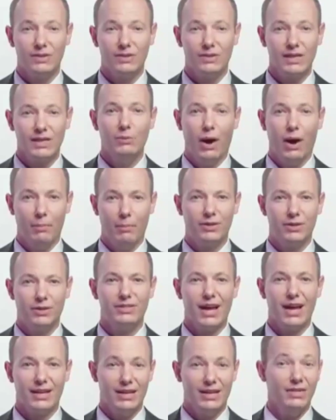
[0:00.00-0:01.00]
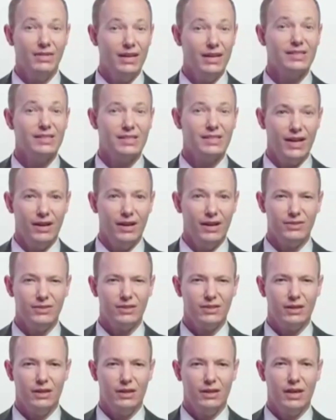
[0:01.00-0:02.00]
You can see why protecting
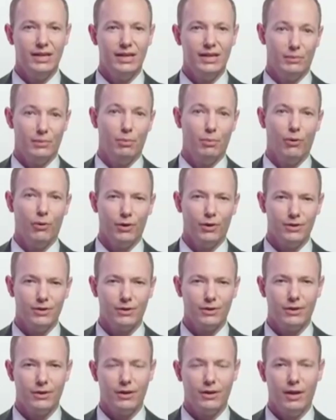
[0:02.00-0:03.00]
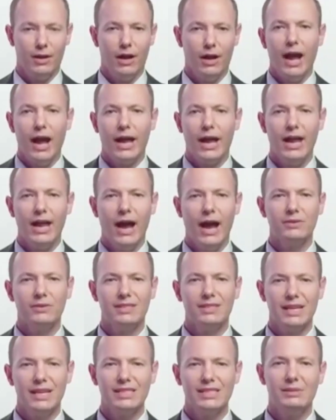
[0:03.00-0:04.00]
these cells is important,
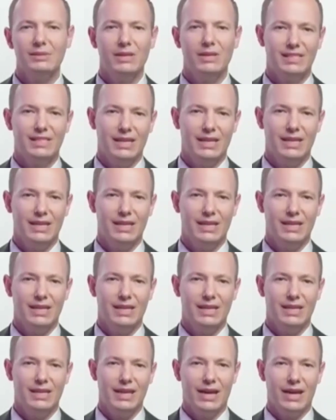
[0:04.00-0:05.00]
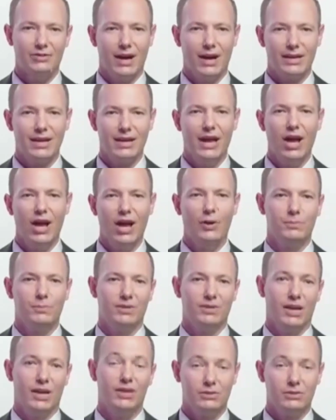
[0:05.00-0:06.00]
and how sesame seed extract
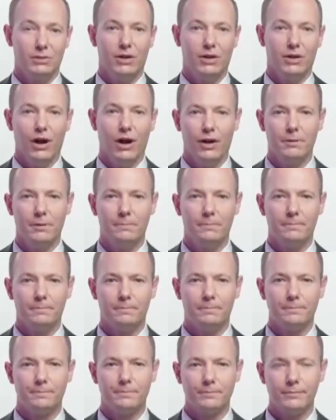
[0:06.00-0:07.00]
helps in this regard.